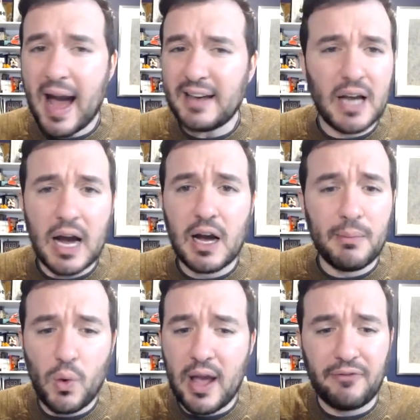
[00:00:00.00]
I did not come
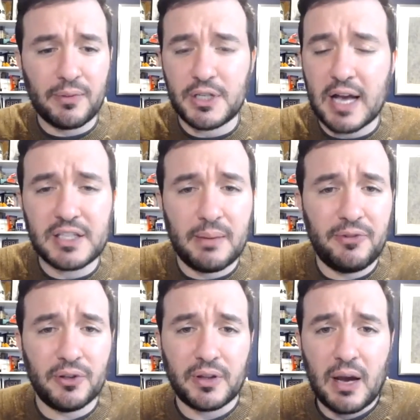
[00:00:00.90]
away from the Jazz game
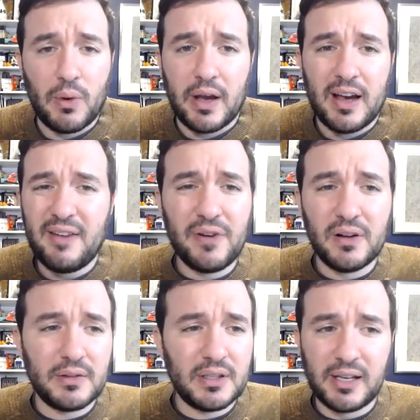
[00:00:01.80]
feeling that way. I
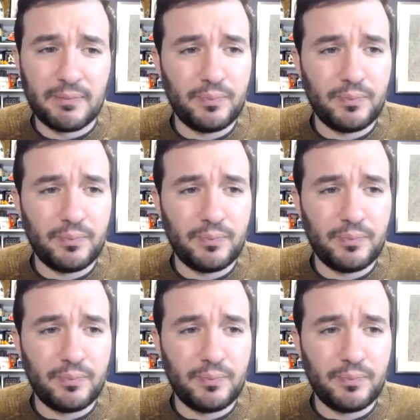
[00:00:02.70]
felt like